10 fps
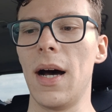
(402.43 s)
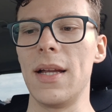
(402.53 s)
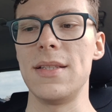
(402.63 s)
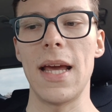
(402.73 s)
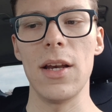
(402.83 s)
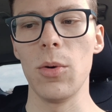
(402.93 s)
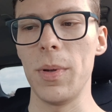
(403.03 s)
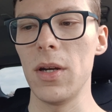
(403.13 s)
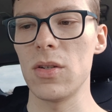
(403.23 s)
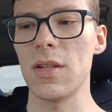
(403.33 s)
Daniel
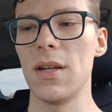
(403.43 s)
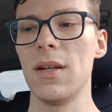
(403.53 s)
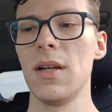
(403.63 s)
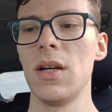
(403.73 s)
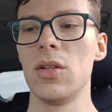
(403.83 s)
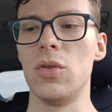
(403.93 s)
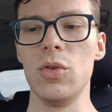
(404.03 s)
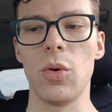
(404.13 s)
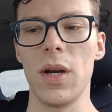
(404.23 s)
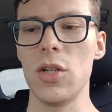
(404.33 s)
Peterson,
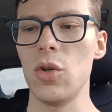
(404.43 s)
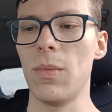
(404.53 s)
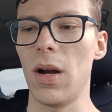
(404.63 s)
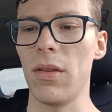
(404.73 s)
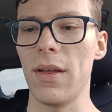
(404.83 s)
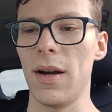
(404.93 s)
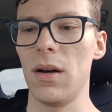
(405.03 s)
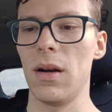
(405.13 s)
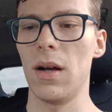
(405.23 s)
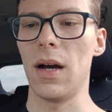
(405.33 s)
222
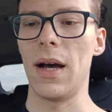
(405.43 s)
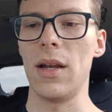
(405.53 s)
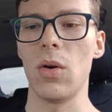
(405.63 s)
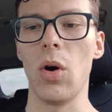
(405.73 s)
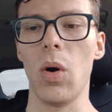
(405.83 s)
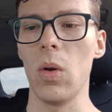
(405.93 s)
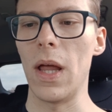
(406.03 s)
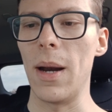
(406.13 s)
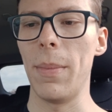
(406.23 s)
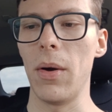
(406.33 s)
marathoner. I don't know a whole
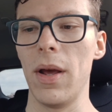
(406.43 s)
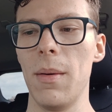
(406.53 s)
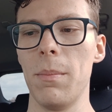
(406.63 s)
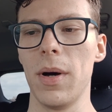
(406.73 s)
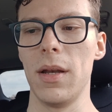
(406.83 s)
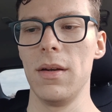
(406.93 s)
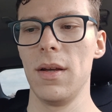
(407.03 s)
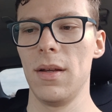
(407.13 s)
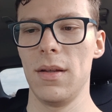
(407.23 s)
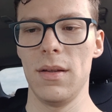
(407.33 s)
lot about him, but
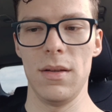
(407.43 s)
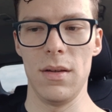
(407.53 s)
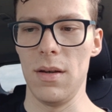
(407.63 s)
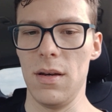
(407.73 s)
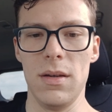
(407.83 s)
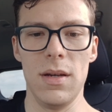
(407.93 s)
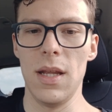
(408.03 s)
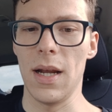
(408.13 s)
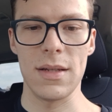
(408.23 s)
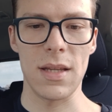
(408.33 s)

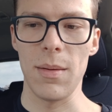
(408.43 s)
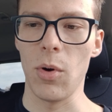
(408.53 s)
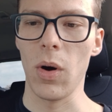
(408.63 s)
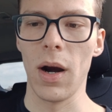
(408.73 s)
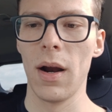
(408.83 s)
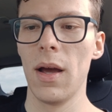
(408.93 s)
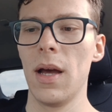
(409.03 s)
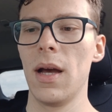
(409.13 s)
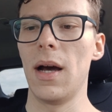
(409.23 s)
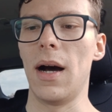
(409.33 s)
need I say more?
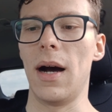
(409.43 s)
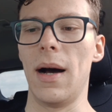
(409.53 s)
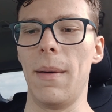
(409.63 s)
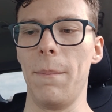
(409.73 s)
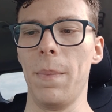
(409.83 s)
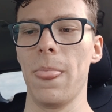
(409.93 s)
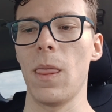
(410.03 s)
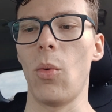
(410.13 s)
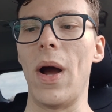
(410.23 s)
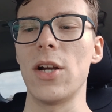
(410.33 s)

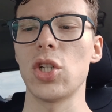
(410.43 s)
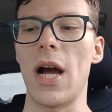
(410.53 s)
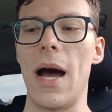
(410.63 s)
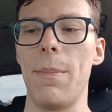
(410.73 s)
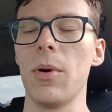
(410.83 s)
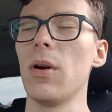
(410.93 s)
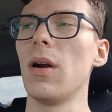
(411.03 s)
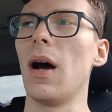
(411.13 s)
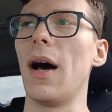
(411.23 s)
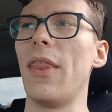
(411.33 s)
Roger Hopper,
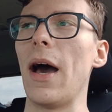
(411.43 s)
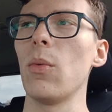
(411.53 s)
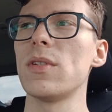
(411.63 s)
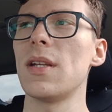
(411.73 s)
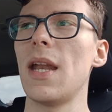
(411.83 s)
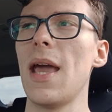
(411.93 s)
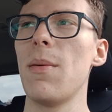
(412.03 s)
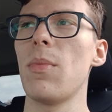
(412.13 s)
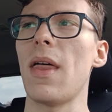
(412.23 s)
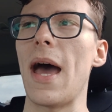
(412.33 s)
that was a
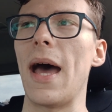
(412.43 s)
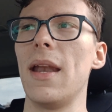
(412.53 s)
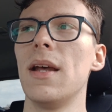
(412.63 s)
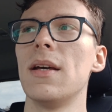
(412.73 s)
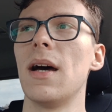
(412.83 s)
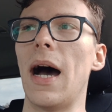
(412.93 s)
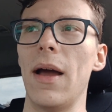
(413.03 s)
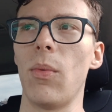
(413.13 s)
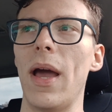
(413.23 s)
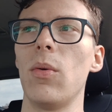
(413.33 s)
name that I
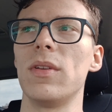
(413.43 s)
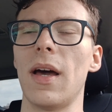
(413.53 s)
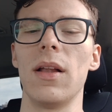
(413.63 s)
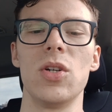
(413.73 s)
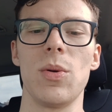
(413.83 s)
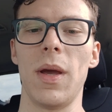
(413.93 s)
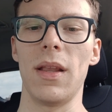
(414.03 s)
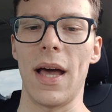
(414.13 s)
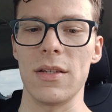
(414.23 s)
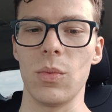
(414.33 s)
ran with Tyler Germain
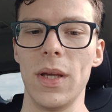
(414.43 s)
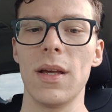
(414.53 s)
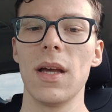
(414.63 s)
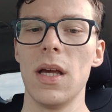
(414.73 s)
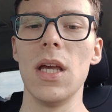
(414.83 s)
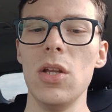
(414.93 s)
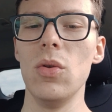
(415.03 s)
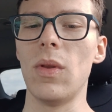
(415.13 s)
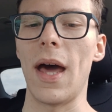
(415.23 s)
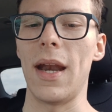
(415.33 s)
last week. He
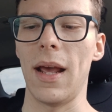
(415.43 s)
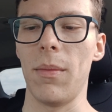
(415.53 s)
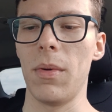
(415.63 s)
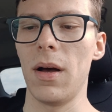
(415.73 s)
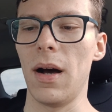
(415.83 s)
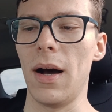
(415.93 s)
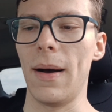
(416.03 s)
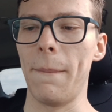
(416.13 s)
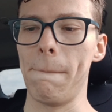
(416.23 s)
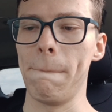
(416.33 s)
knew that name.
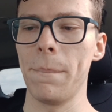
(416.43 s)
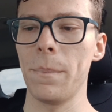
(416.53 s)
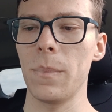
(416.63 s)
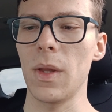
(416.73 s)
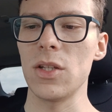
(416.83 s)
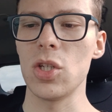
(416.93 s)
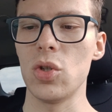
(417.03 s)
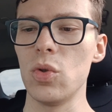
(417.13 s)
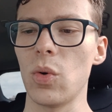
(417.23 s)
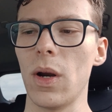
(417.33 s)
That's a
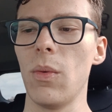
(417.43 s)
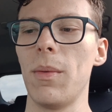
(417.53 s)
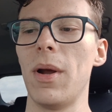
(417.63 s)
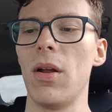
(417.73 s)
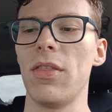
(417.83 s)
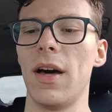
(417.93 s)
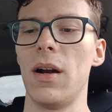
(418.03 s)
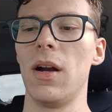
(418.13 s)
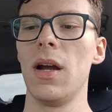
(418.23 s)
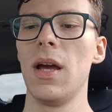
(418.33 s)
221 marathoner.